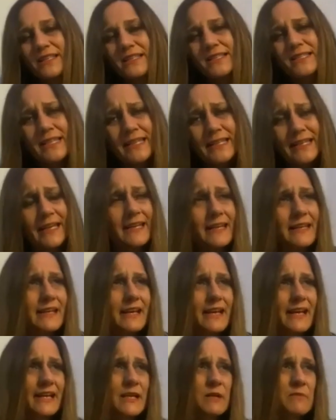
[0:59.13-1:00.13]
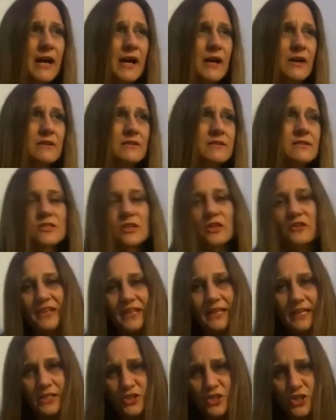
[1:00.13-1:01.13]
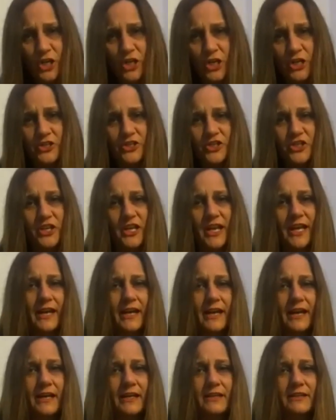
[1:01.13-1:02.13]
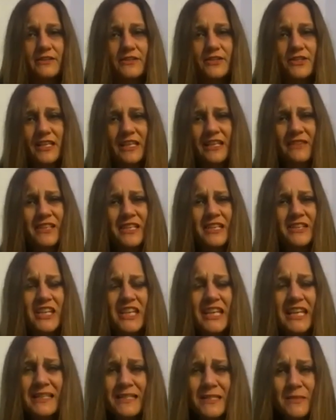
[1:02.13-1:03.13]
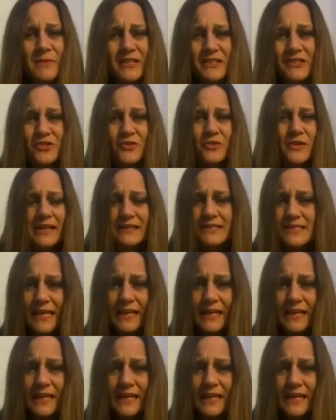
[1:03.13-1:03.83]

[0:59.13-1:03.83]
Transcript: singing and about serving at church and even in the kids' ministry on